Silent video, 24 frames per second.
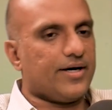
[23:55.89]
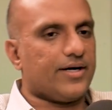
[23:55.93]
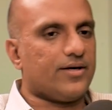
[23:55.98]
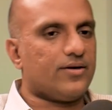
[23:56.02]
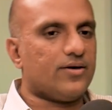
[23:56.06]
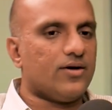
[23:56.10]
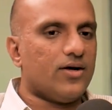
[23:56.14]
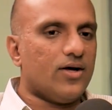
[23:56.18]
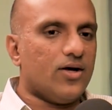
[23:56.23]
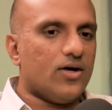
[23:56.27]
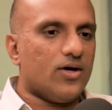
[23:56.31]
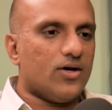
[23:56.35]

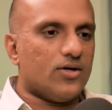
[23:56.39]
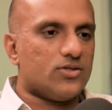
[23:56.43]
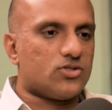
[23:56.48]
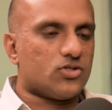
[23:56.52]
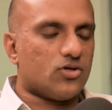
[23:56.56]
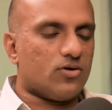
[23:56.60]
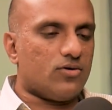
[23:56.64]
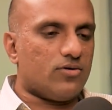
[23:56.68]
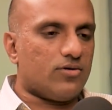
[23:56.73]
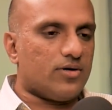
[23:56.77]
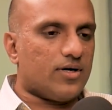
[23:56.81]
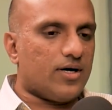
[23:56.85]
Right.
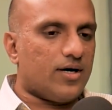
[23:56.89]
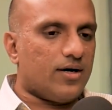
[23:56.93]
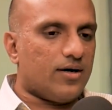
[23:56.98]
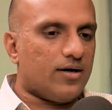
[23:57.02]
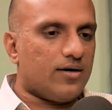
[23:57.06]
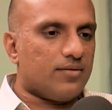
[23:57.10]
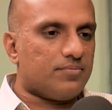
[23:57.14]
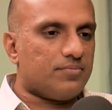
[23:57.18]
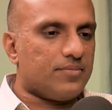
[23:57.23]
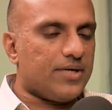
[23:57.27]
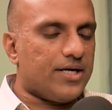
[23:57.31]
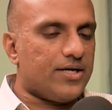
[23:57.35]

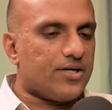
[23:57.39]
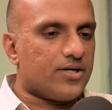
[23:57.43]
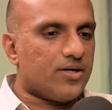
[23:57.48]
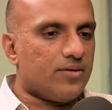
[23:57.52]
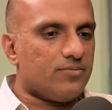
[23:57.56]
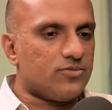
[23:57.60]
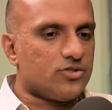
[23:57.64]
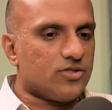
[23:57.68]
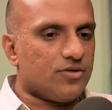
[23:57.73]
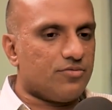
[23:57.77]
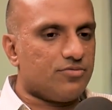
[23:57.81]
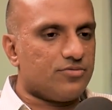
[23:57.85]
So in
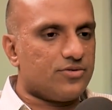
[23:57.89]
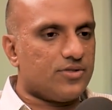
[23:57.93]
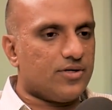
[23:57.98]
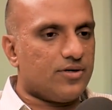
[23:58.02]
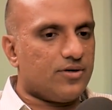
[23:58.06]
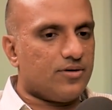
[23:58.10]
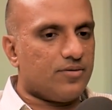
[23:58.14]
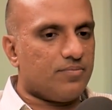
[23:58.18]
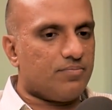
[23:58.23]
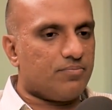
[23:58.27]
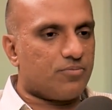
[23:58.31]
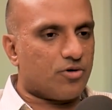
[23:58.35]
terms of
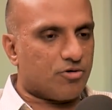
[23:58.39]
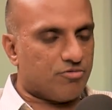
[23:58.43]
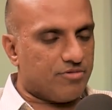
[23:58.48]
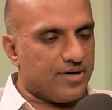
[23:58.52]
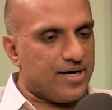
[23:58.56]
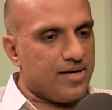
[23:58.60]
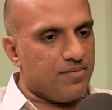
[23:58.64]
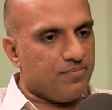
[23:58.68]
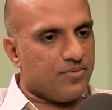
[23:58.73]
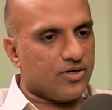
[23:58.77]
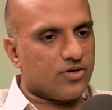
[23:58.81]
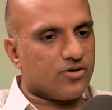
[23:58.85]
the
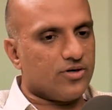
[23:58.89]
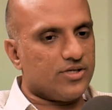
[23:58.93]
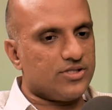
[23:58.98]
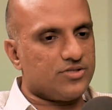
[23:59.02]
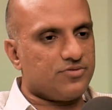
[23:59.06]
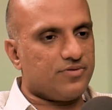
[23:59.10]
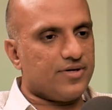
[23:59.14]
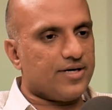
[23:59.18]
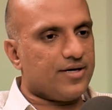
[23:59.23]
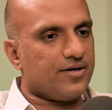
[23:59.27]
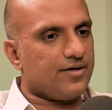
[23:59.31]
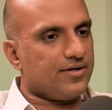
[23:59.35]
profile,
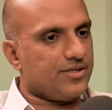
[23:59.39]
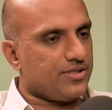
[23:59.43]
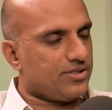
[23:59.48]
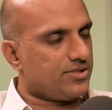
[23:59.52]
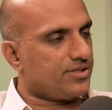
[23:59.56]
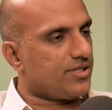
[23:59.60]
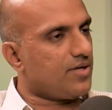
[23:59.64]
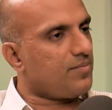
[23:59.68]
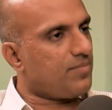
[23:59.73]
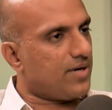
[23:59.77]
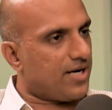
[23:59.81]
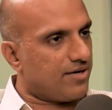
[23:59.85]
because we are a
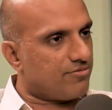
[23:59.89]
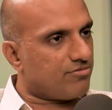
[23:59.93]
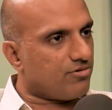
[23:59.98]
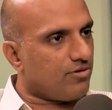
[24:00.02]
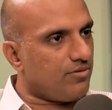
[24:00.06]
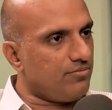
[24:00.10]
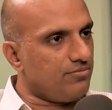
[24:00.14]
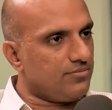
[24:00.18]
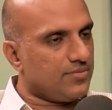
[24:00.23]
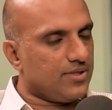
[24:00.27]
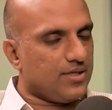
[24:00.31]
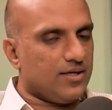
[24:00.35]
digital
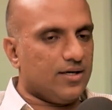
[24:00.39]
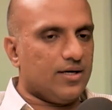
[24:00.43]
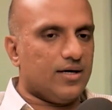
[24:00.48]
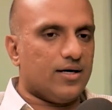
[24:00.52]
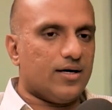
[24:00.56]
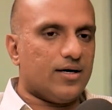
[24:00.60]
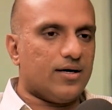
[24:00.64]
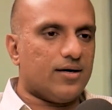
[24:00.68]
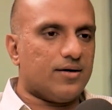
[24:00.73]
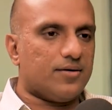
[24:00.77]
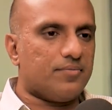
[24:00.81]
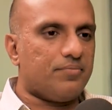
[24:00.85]
platform,
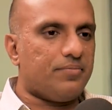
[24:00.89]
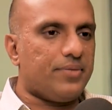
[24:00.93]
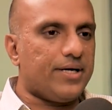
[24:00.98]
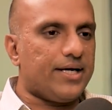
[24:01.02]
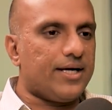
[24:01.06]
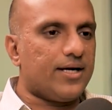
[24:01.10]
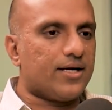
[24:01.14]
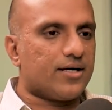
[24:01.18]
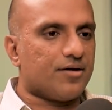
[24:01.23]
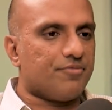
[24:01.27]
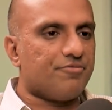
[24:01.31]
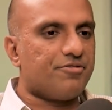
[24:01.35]

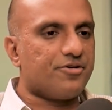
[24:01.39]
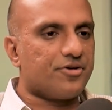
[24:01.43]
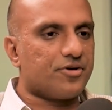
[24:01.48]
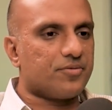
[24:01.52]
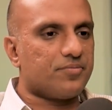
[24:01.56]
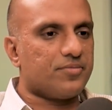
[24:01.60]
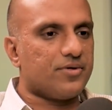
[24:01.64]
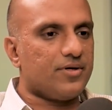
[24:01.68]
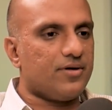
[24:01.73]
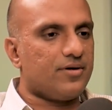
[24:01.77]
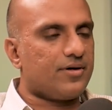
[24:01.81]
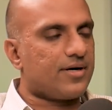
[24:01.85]
being
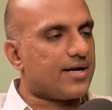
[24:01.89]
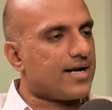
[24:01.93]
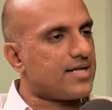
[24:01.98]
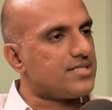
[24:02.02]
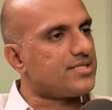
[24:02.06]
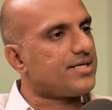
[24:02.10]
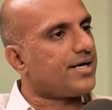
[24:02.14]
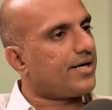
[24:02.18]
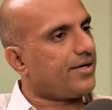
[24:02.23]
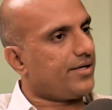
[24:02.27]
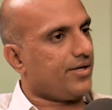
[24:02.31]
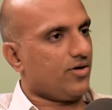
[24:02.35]
comfortable
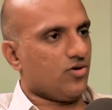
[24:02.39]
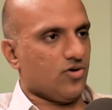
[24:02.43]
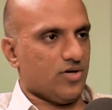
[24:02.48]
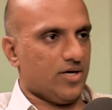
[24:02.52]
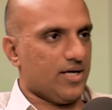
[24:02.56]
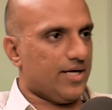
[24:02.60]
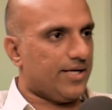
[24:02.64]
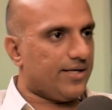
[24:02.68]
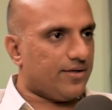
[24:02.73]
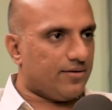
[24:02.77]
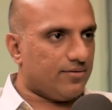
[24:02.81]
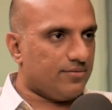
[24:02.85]
transacting
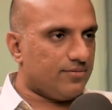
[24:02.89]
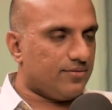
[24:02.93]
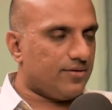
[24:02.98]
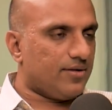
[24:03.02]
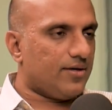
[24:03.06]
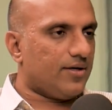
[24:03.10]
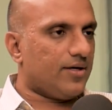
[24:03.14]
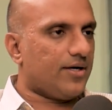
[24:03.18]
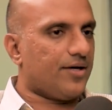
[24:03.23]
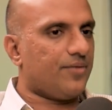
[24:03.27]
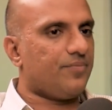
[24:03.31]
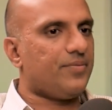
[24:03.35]
online
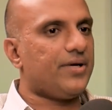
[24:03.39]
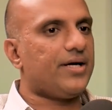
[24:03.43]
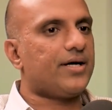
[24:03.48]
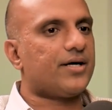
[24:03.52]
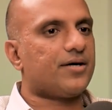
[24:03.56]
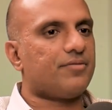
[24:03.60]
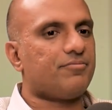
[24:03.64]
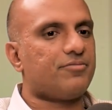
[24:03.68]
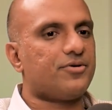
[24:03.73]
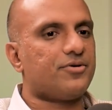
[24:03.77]
and being